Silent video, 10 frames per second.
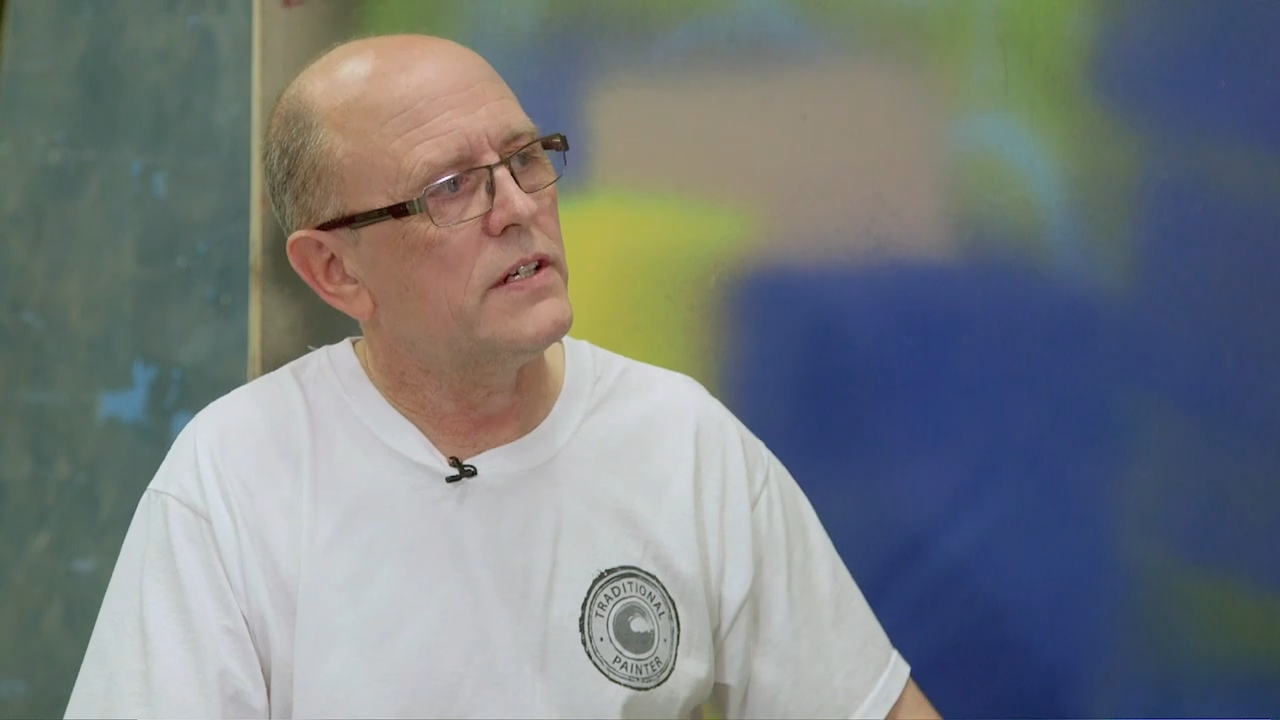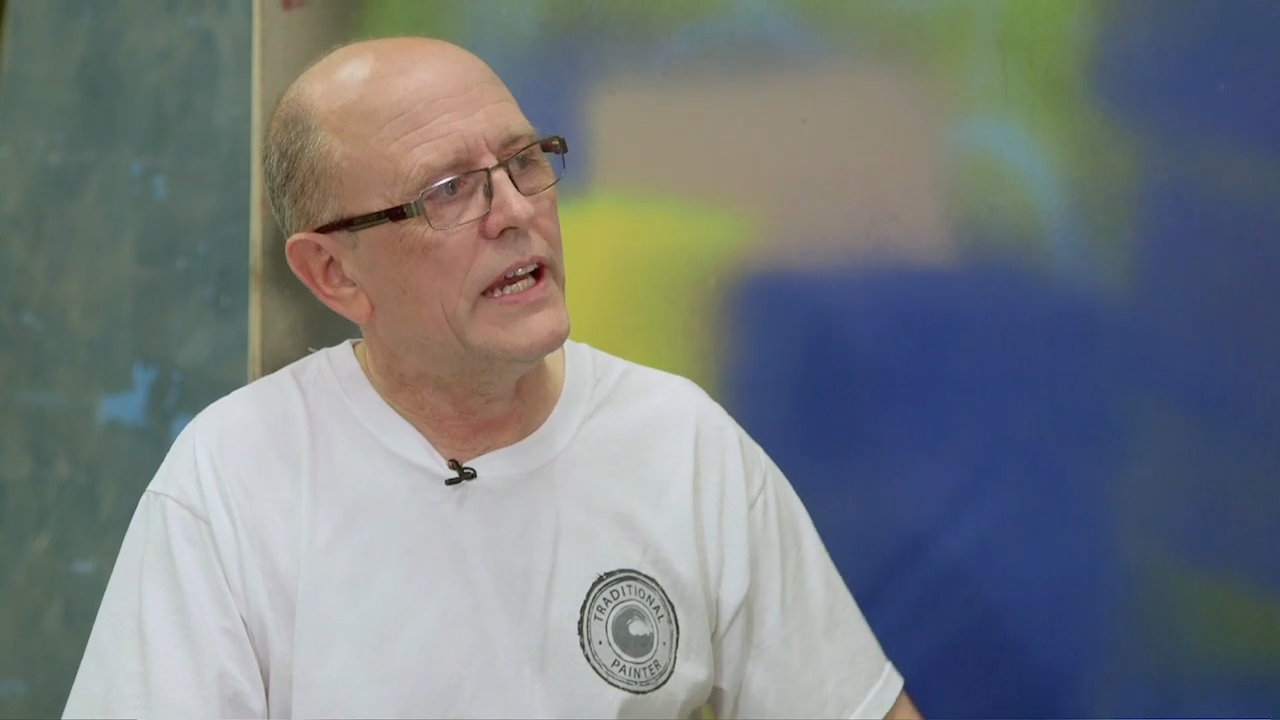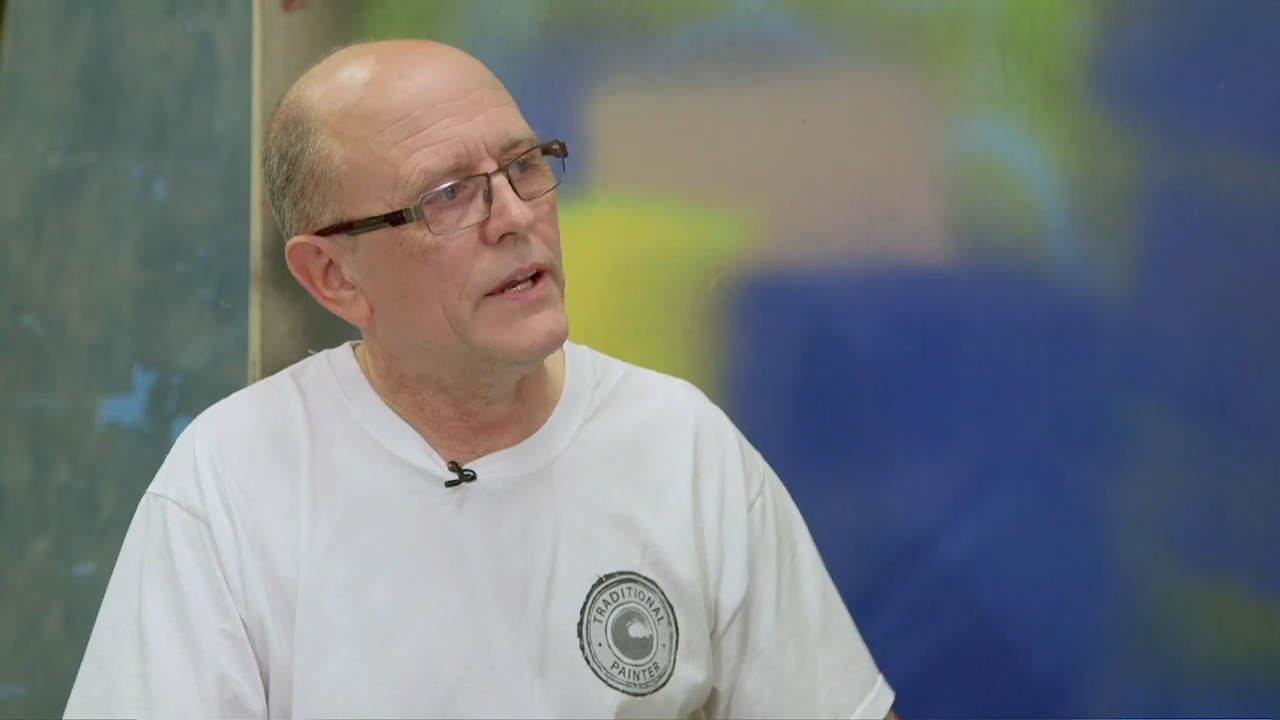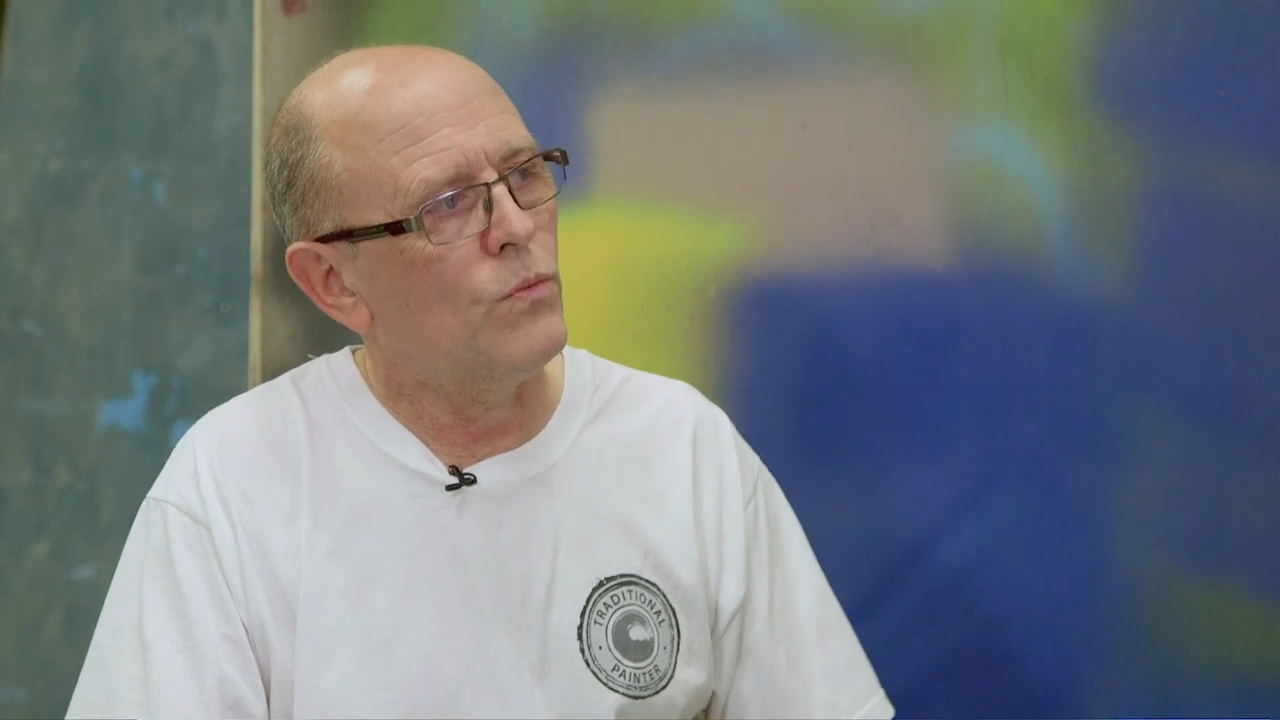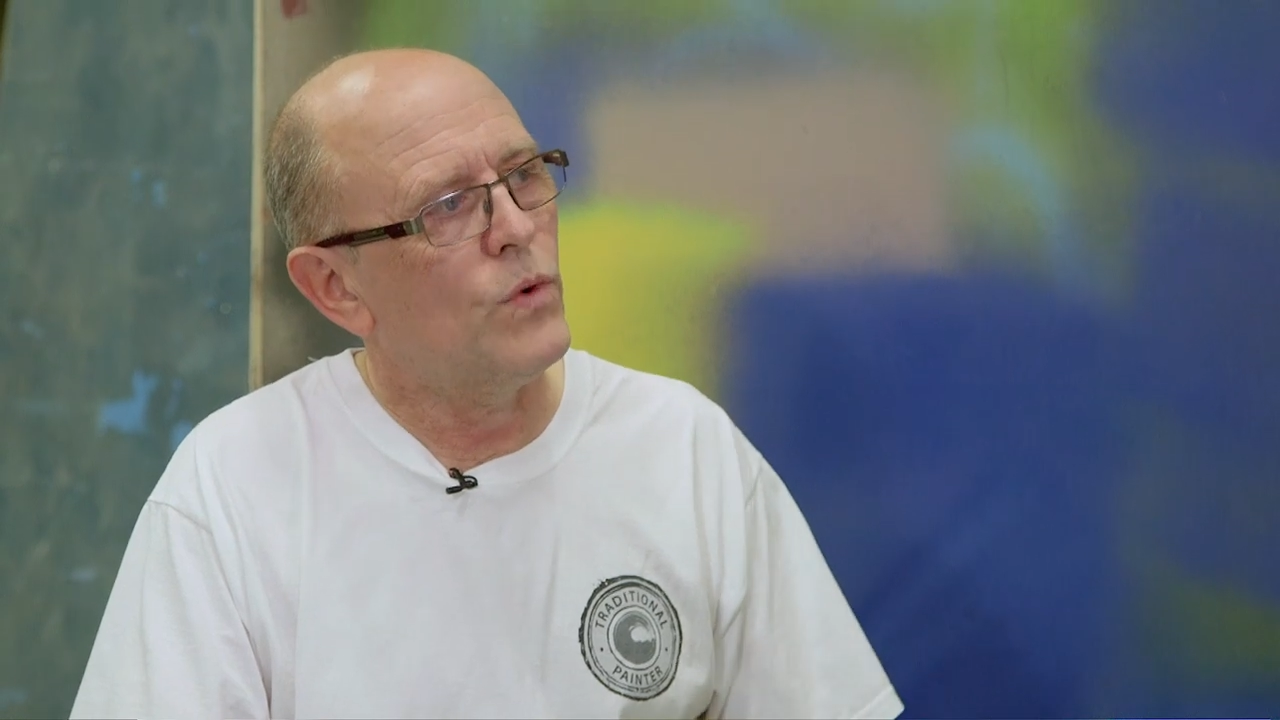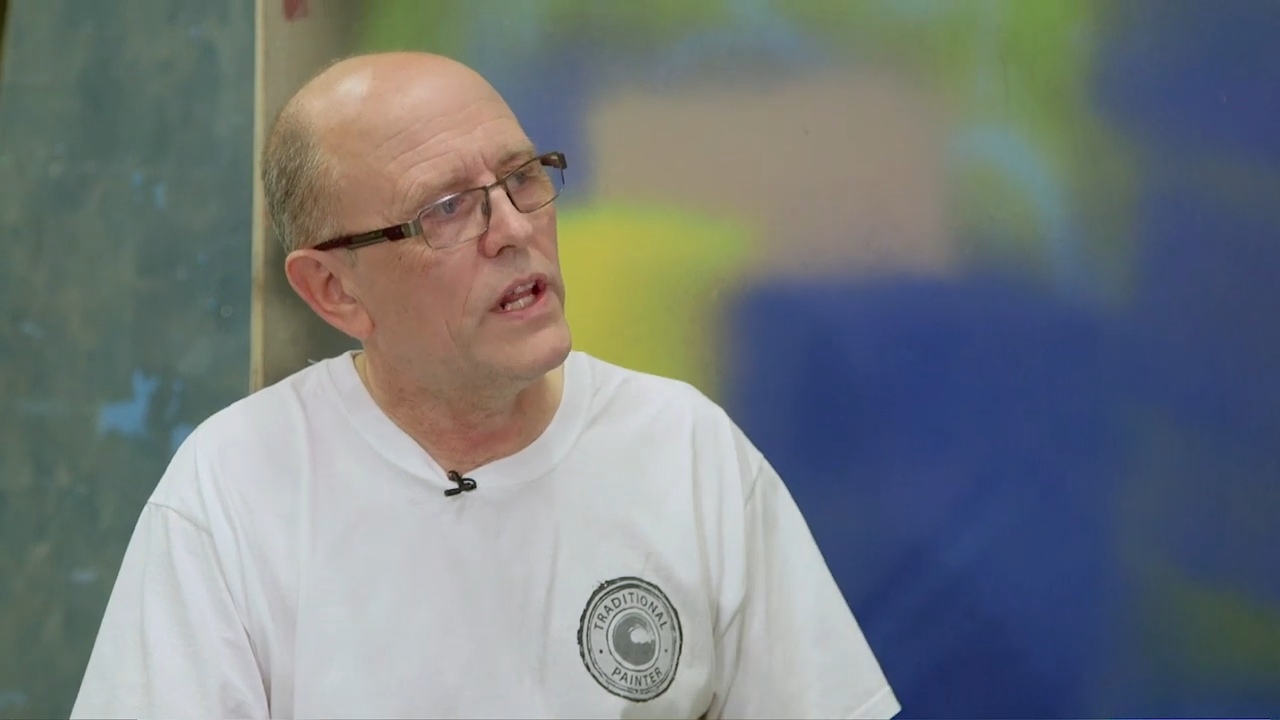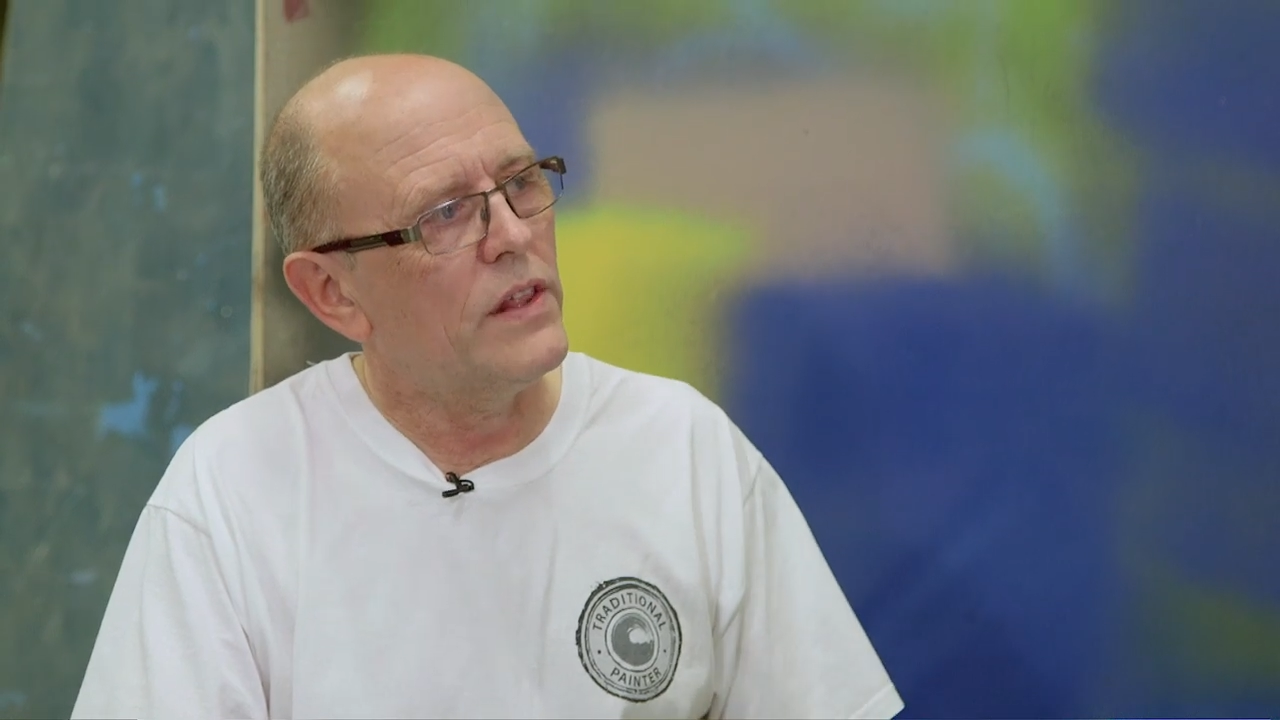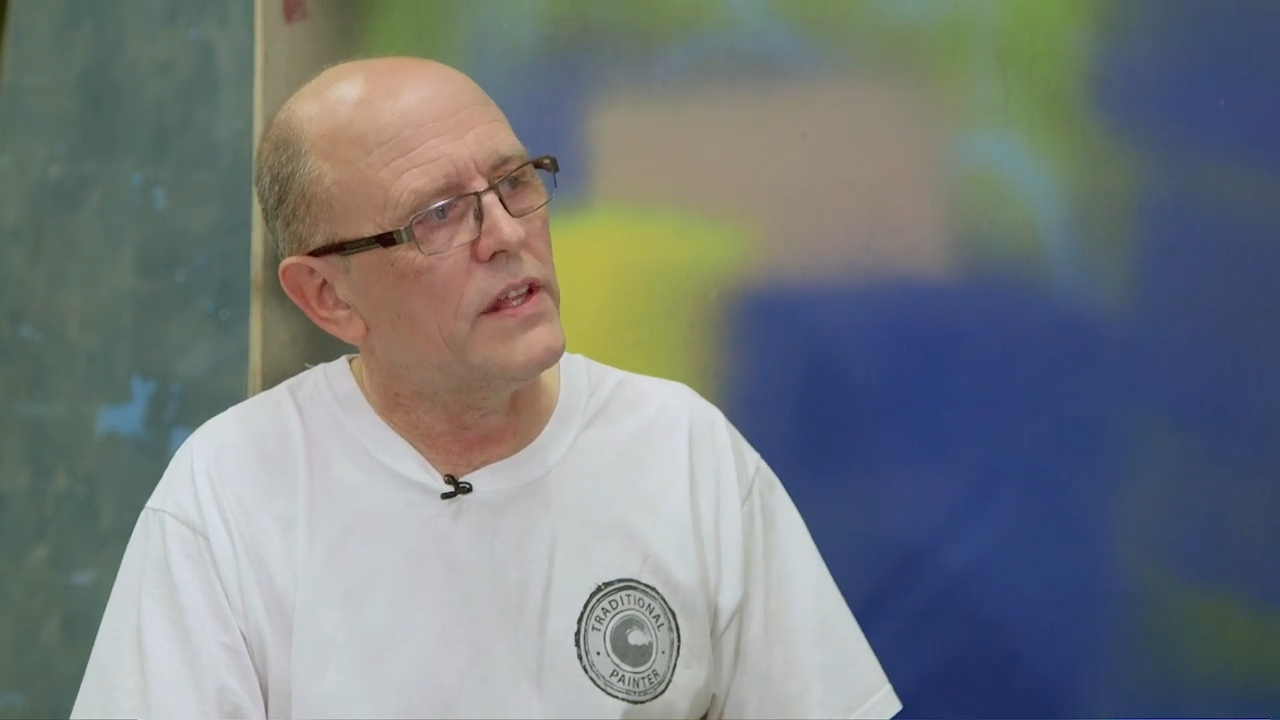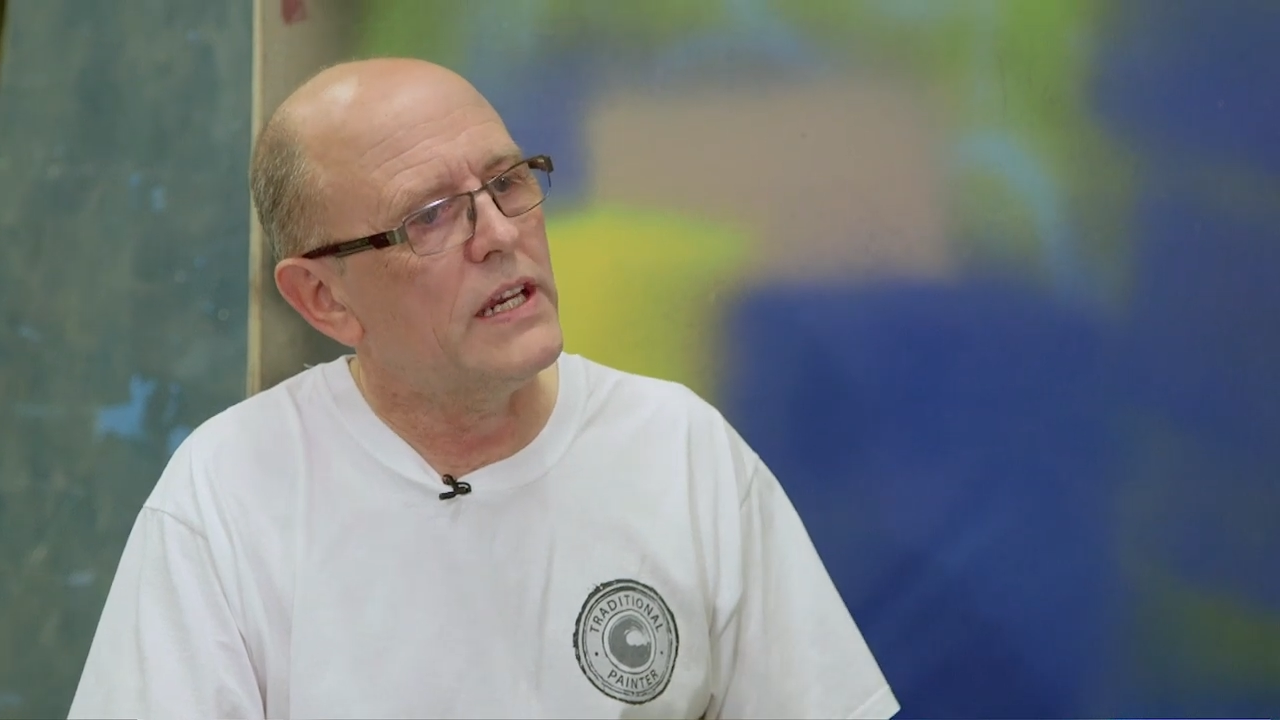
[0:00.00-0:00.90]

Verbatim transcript: and with